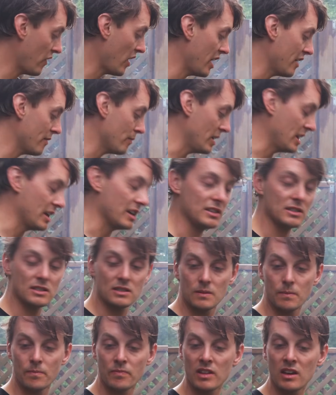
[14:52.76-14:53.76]
five
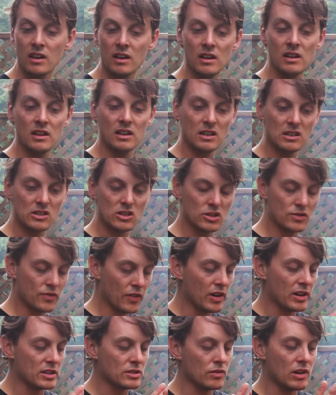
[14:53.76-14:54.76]
minutes, just for
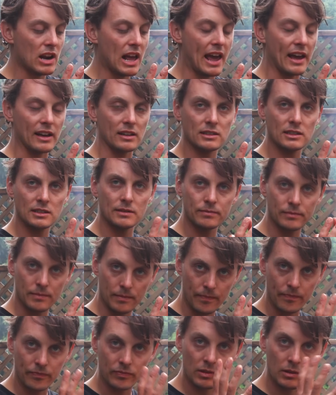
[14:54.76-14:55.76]
it to relax.
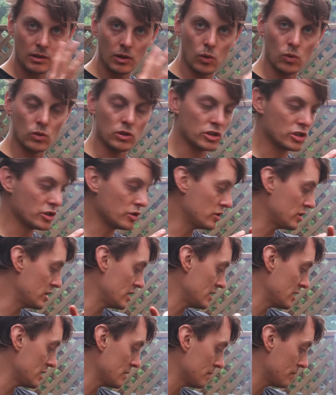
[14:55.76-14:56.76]
All the juices